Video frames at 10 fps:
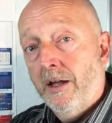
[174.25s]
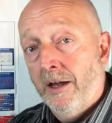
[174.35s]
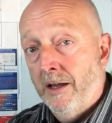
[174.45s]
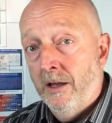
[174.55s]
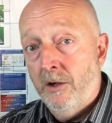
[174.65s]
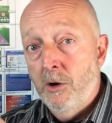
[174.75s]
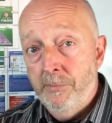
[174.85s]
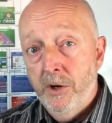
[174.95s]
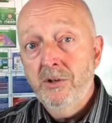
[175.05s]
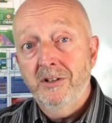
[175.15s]
a
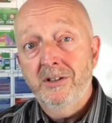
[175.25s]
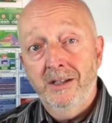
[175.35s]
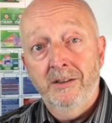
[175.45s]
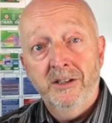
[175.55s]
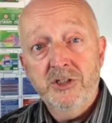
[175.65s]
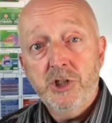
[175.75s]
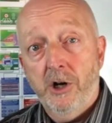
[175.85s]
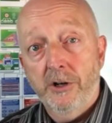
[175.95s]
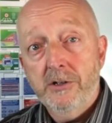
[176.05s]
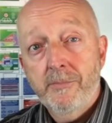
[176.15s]
component in this
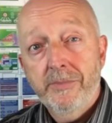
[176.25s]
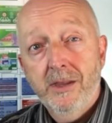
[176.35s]
chart.